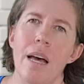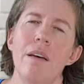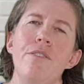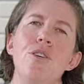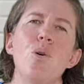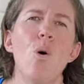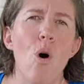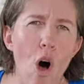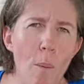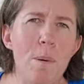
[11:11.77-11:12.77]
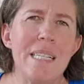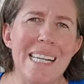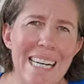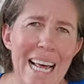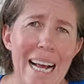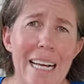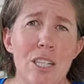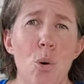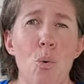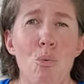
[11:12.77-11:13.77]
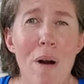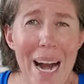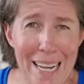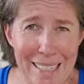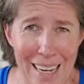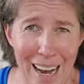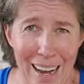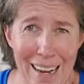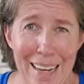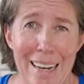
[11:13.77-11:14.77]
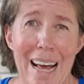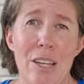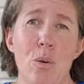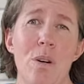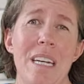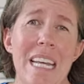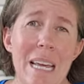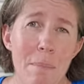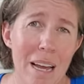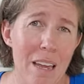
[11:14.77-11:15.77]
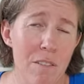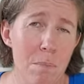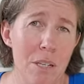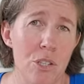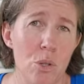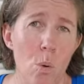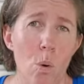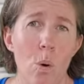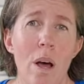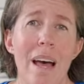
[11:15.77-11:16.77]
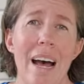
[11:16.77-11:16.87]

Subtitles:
If your opposite leg is already tired and your knee may even be sore